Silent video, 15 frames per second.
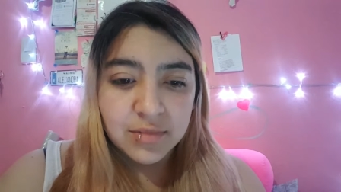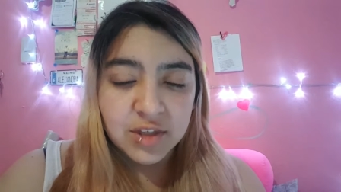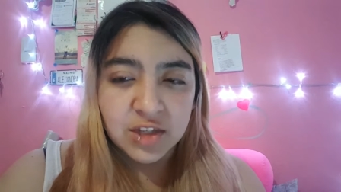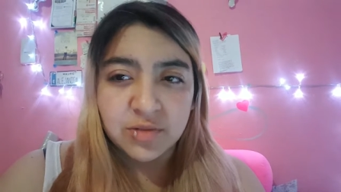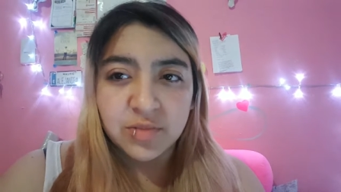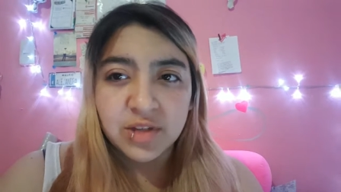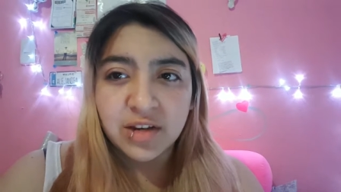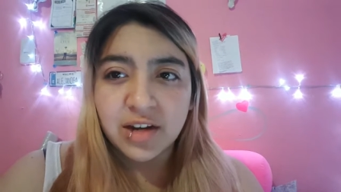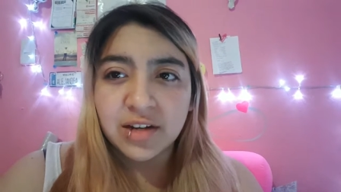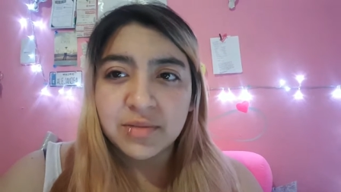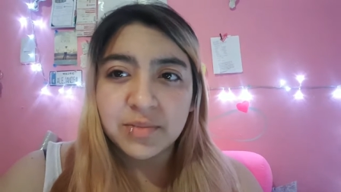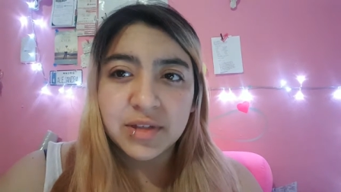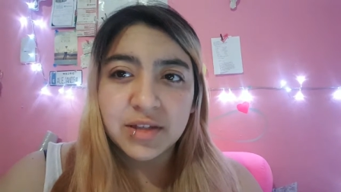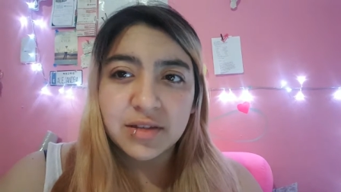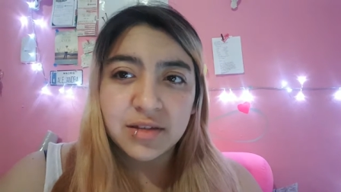
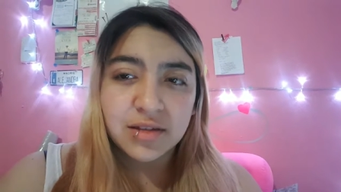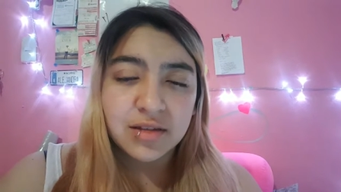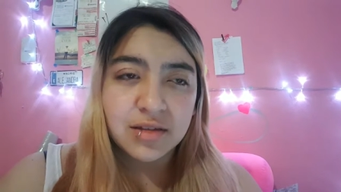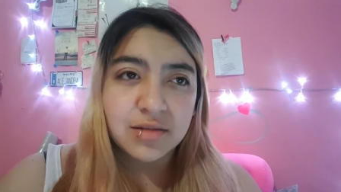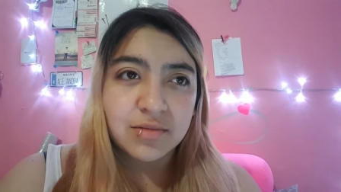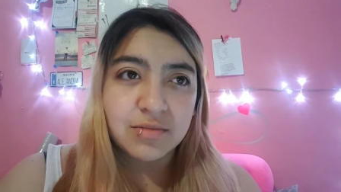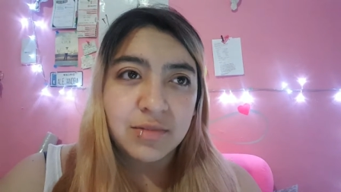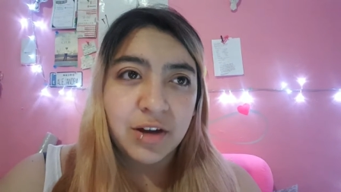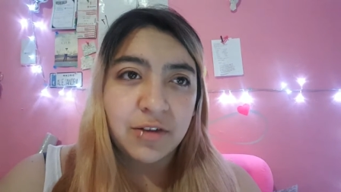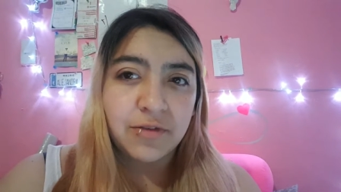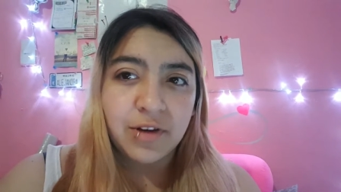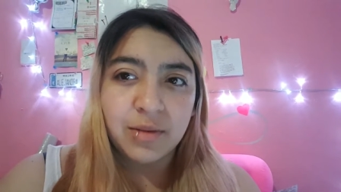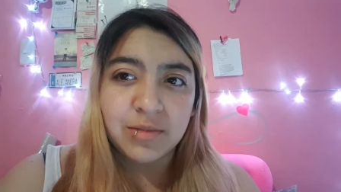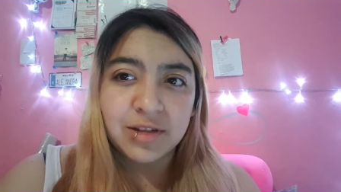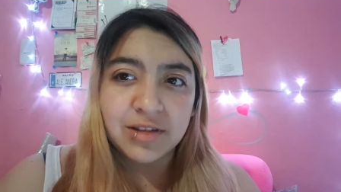sometimes my
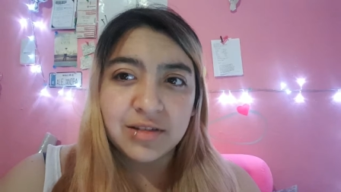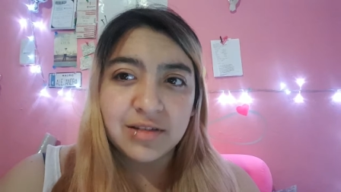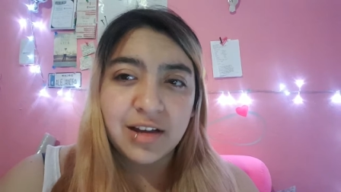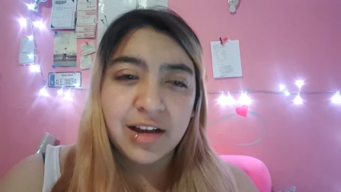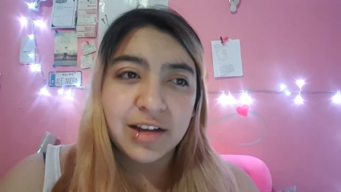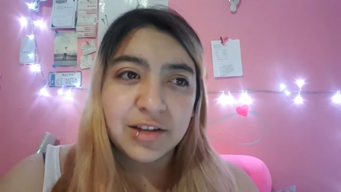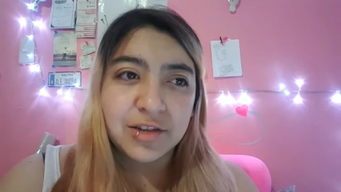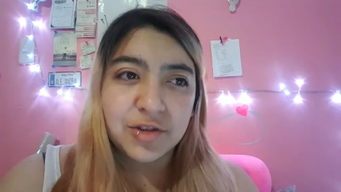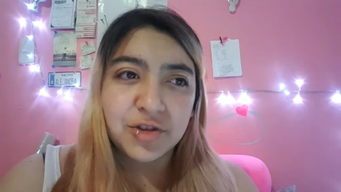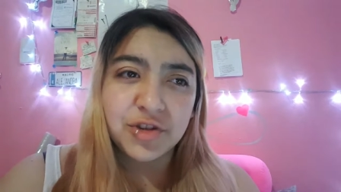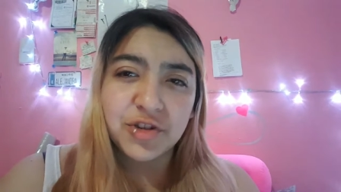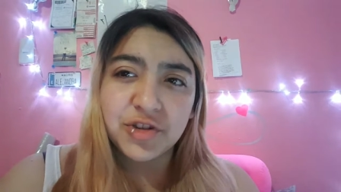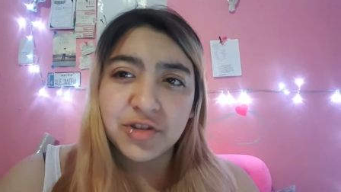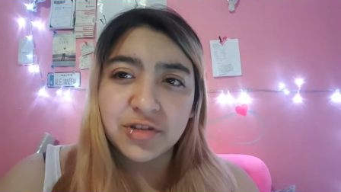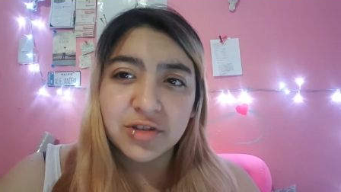family is like, you
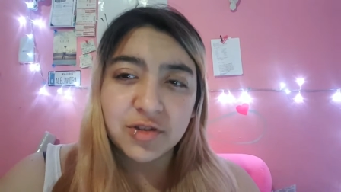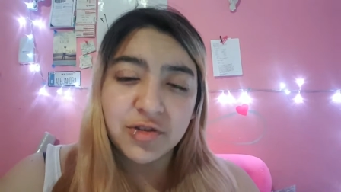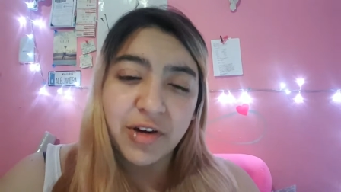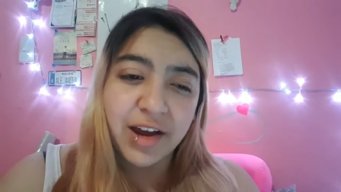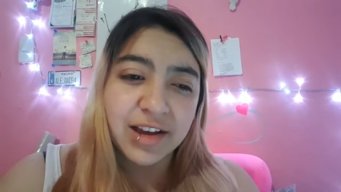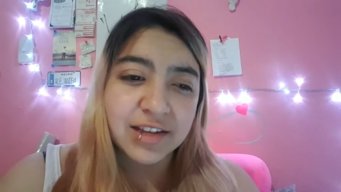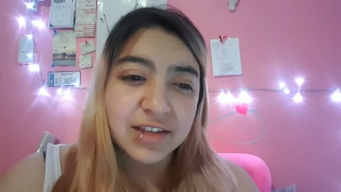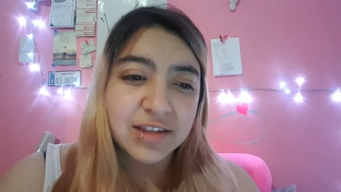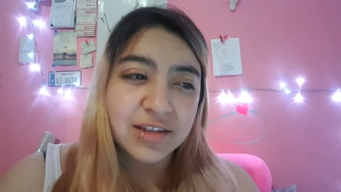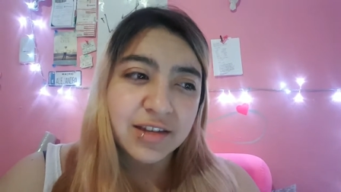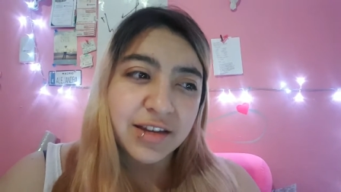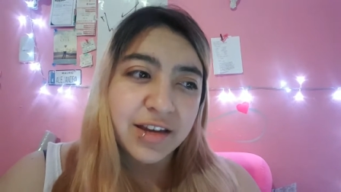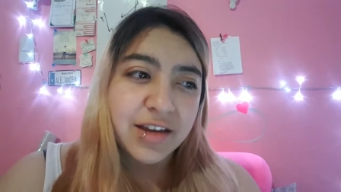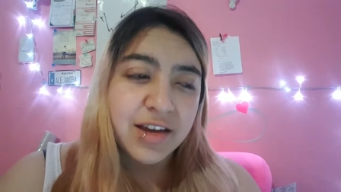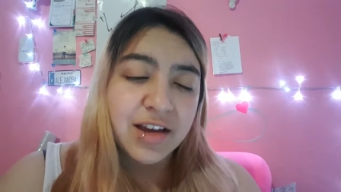should dress
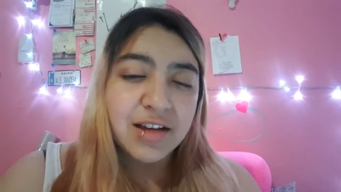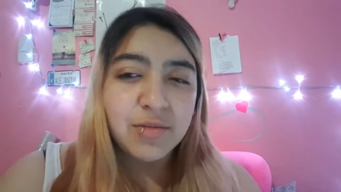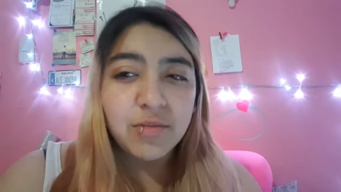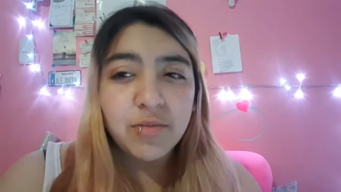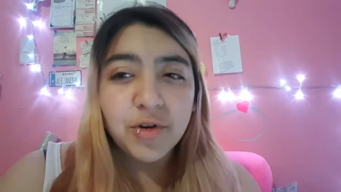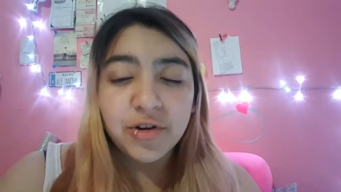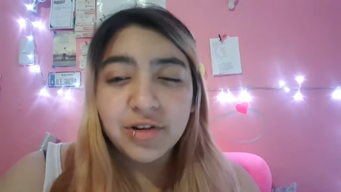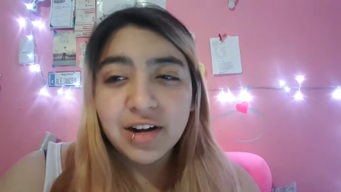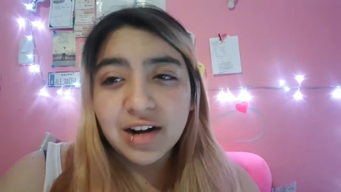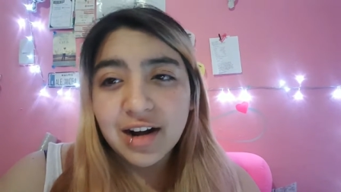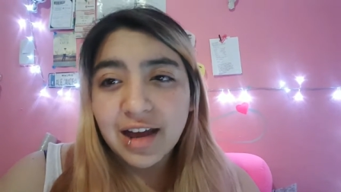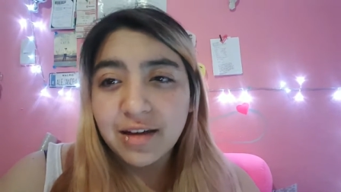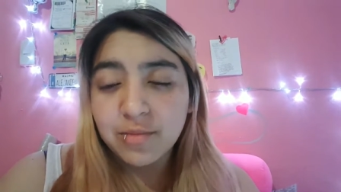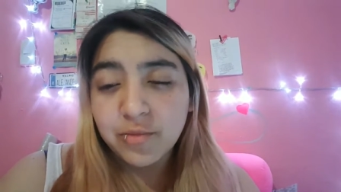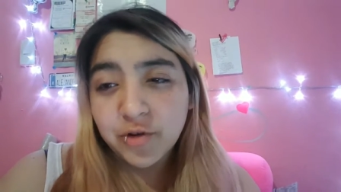
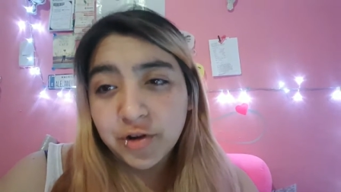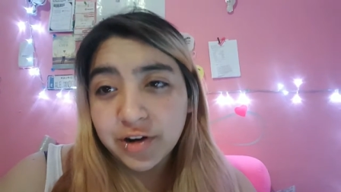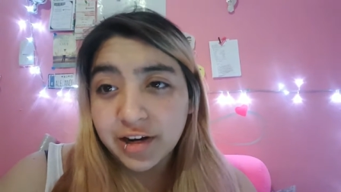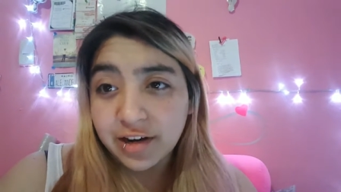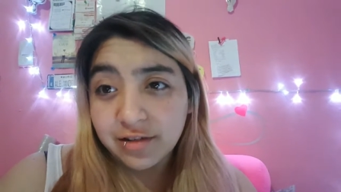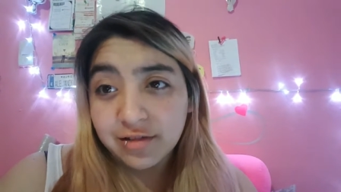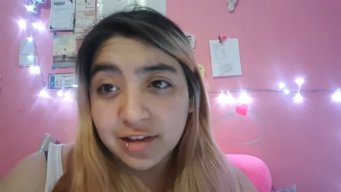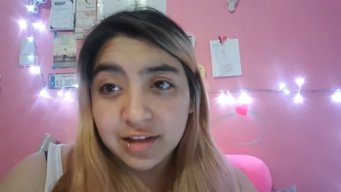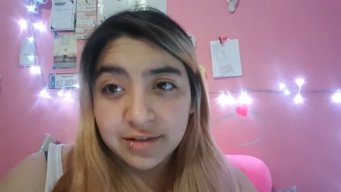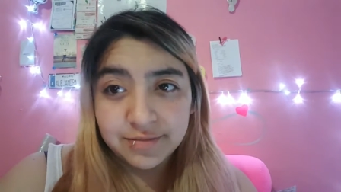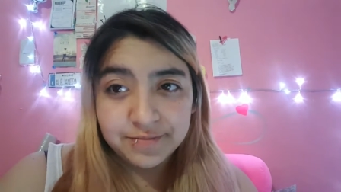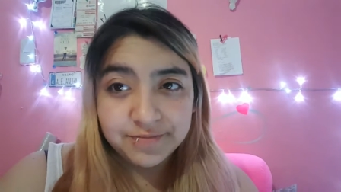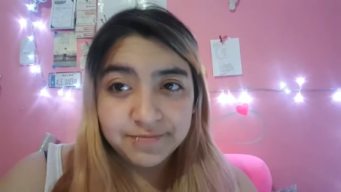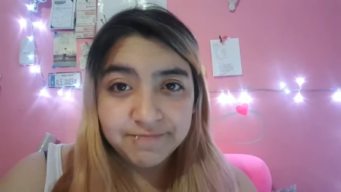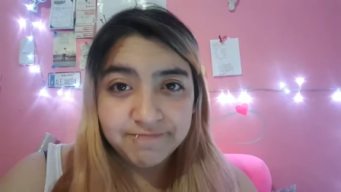more more girly.